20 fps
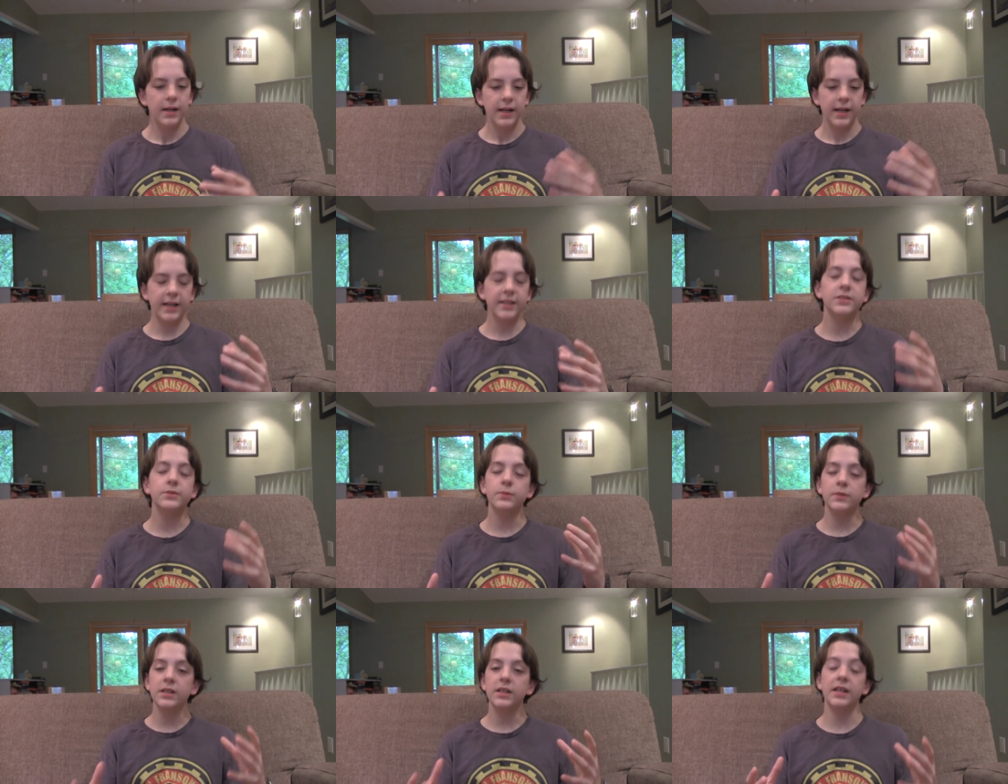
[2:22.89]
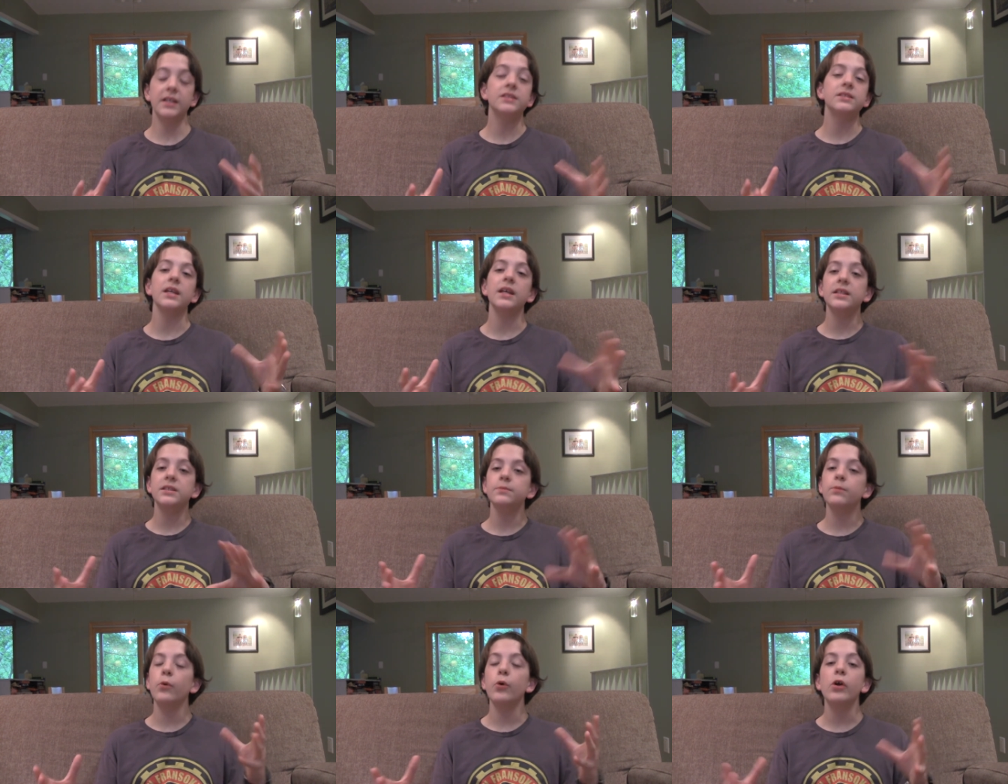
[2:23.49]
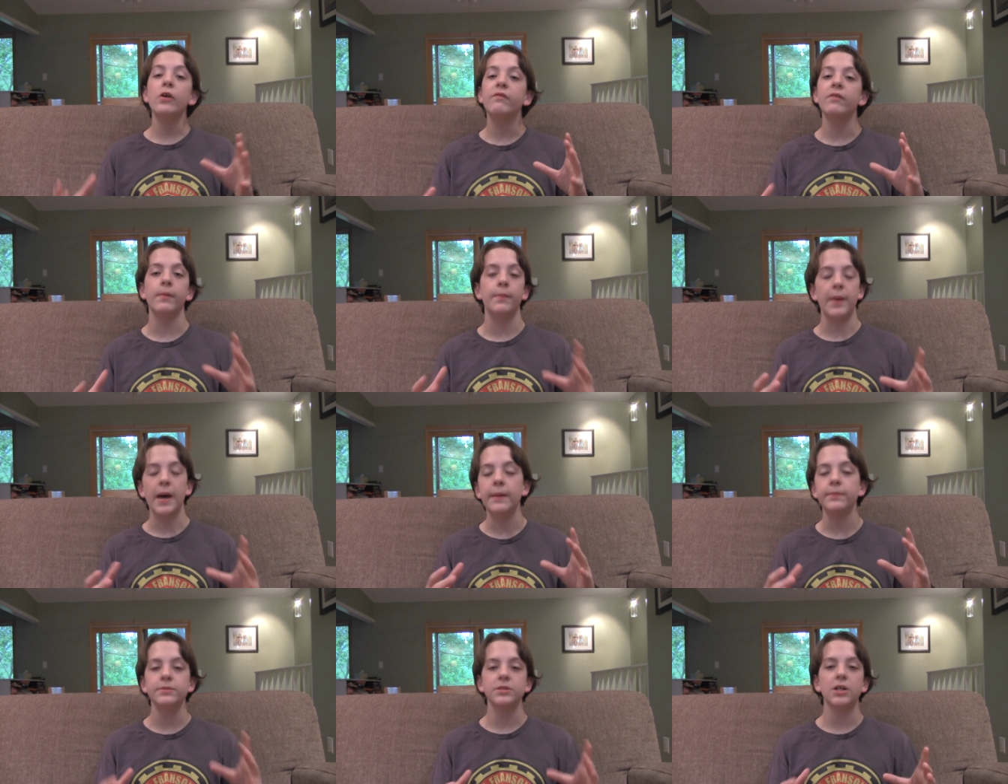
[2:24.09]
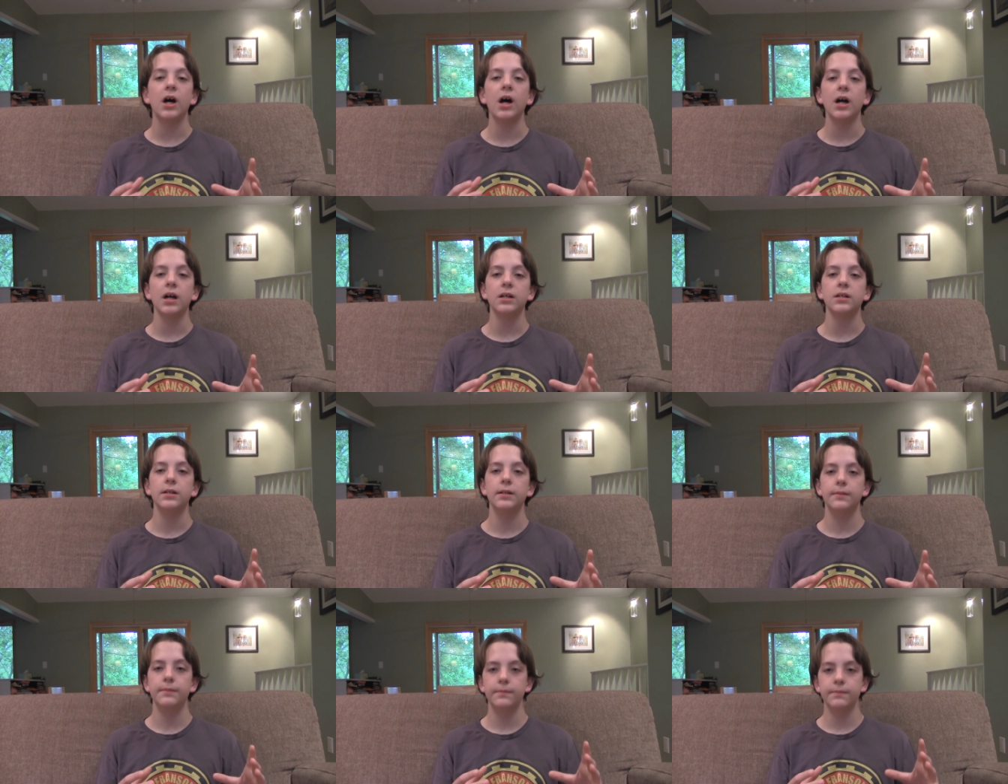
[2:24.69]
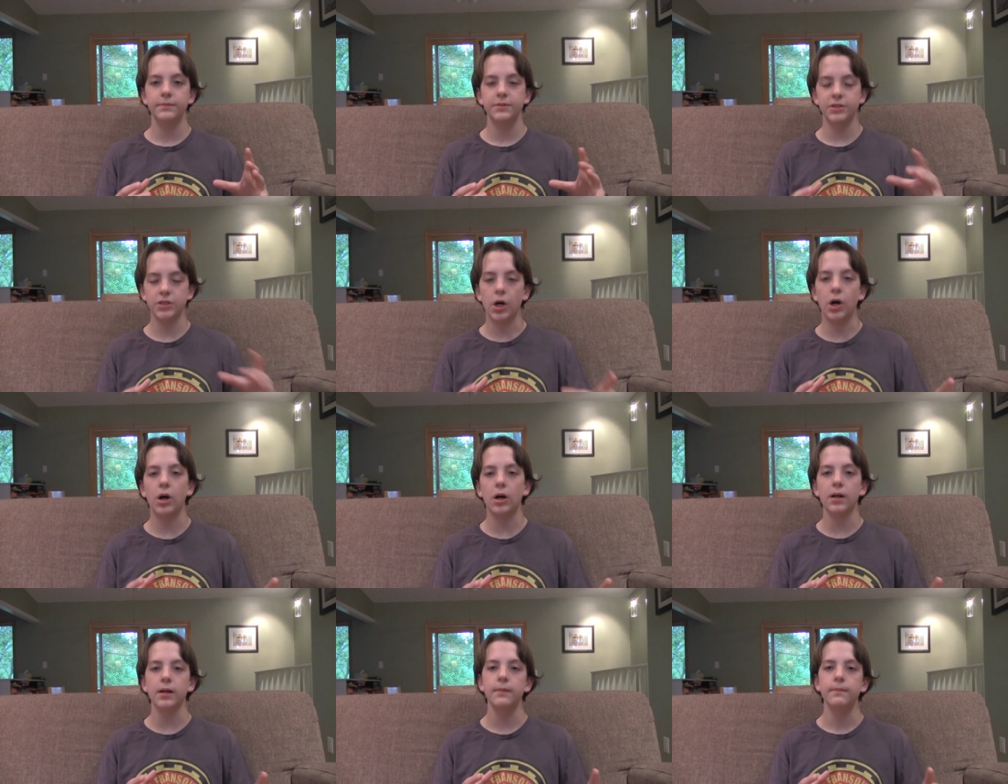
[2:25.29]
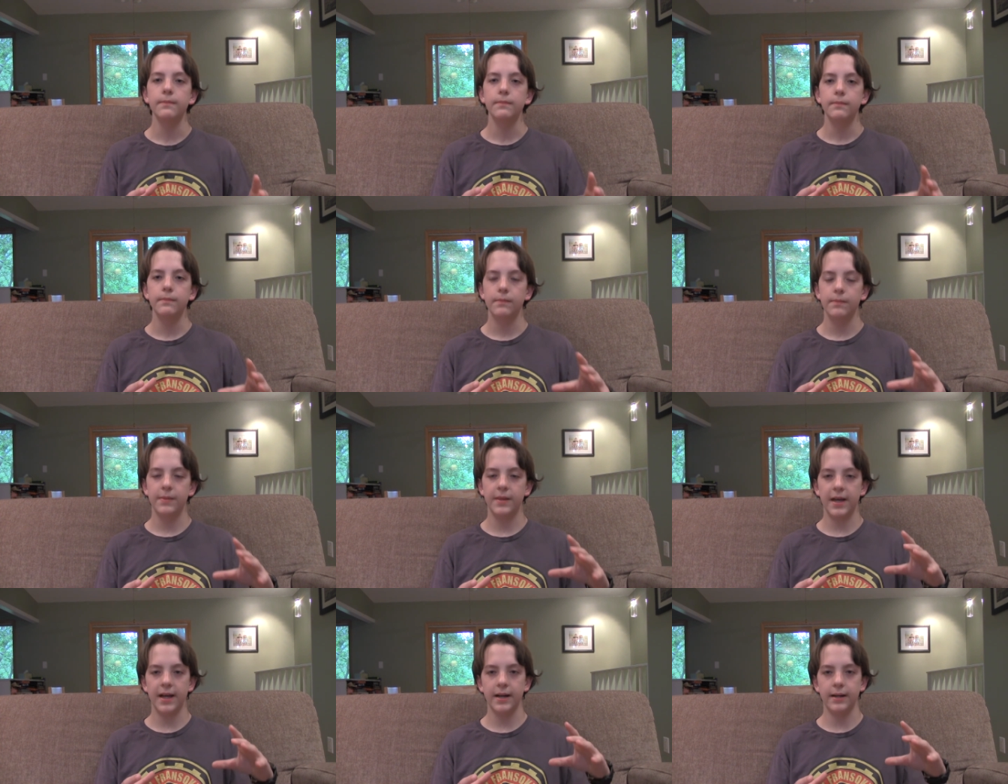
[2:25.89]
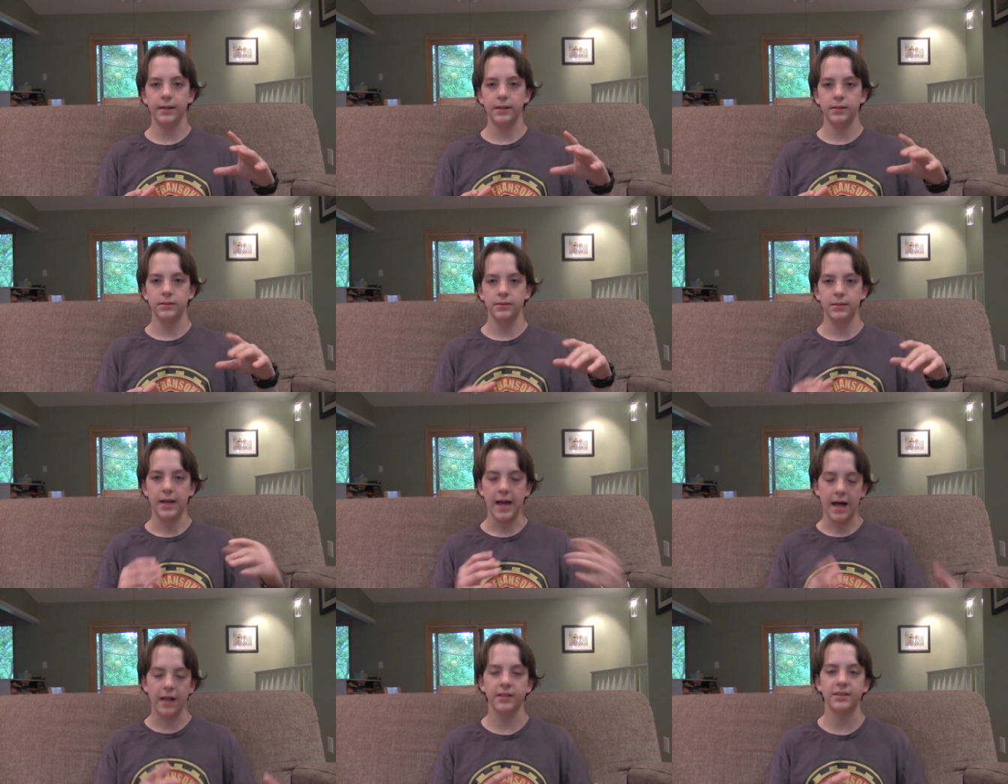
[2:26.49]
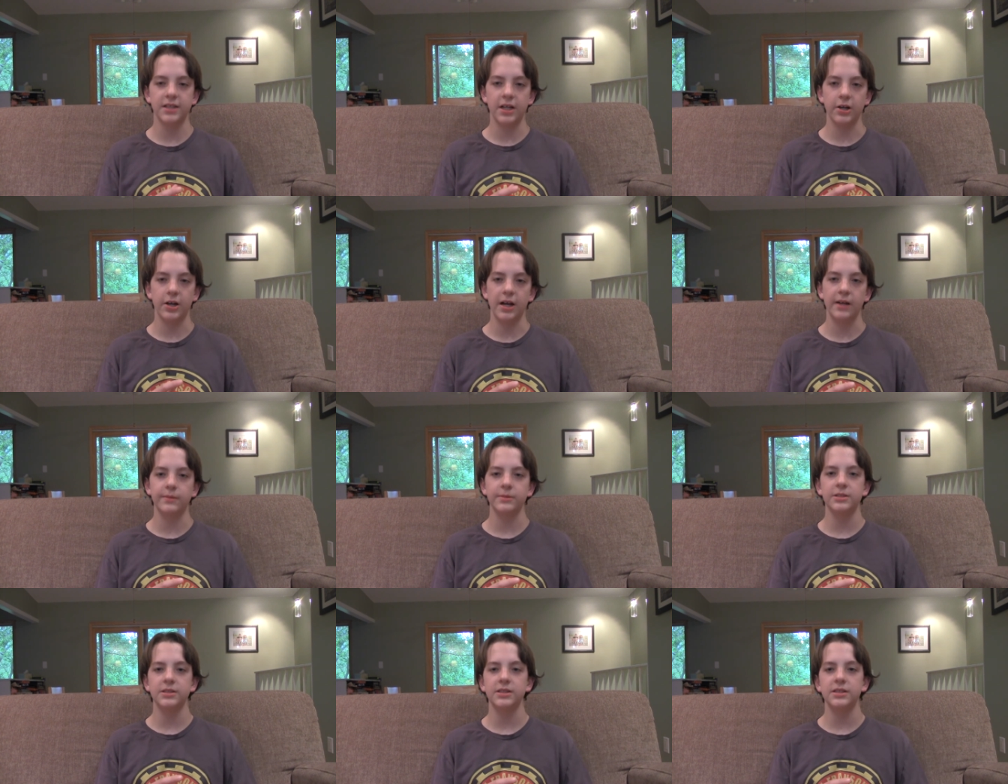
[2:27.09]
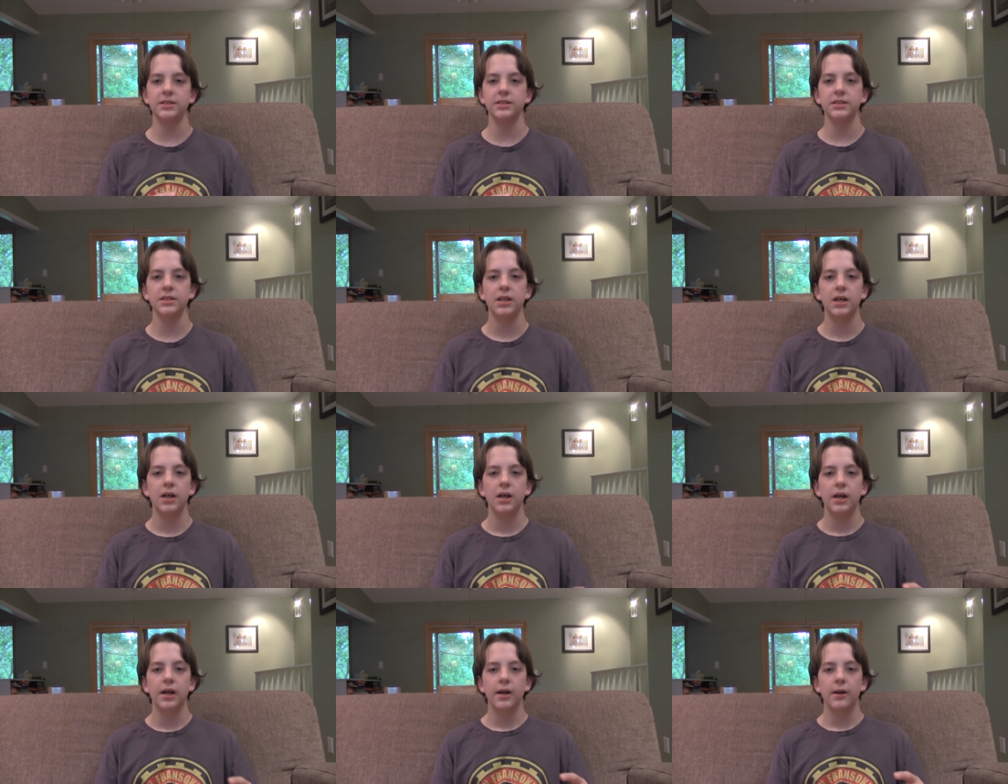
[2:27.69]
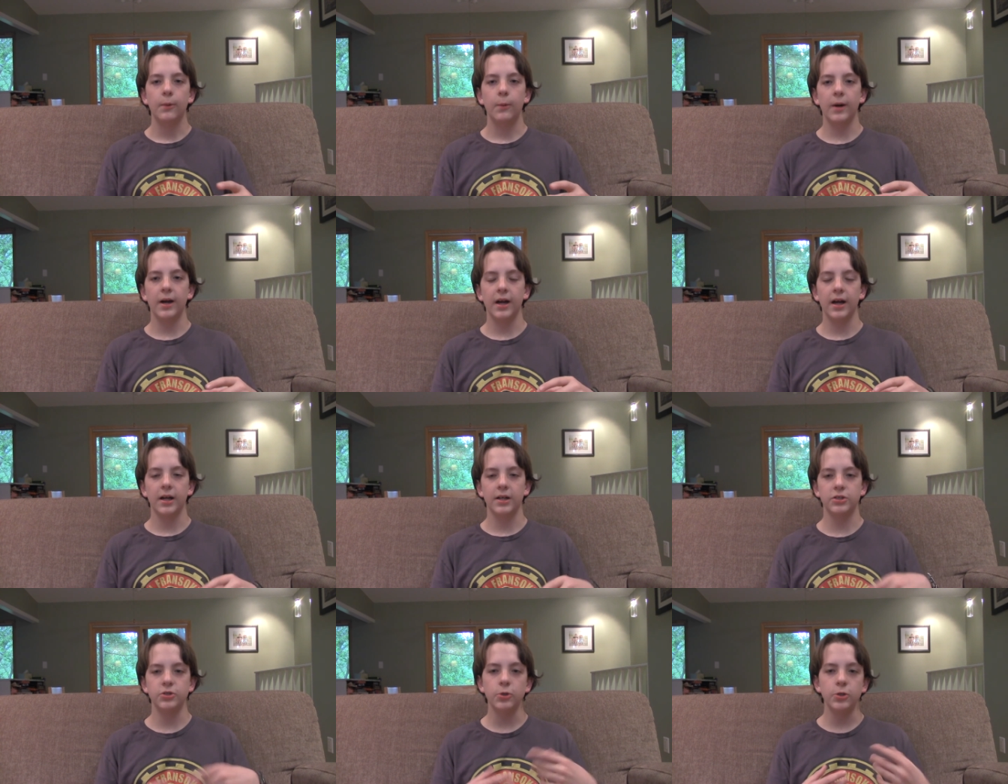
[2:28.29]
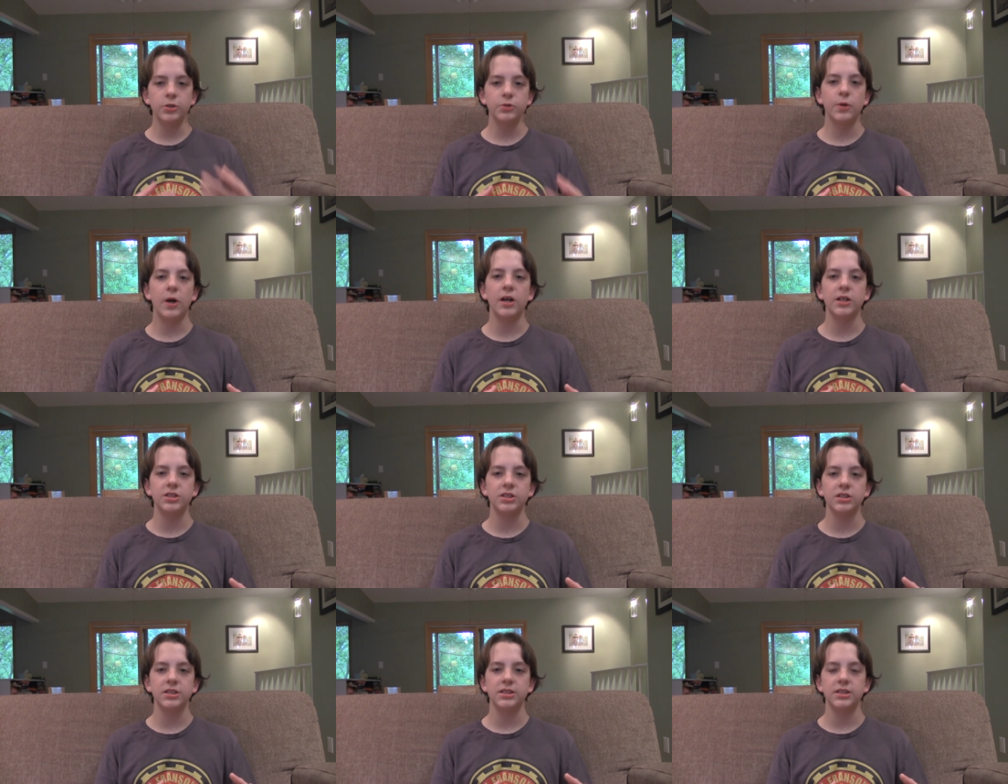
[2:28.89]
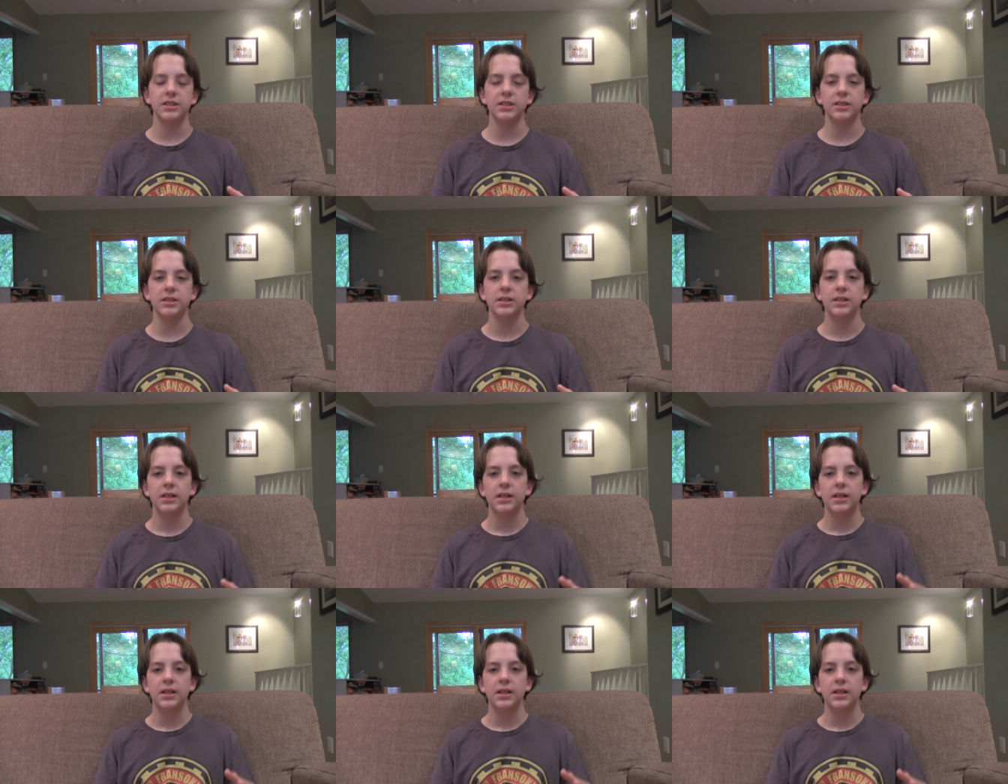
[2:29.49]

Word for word: it's really it's it's more of a pep talk song than Alexander Hamilton is, where George Washington,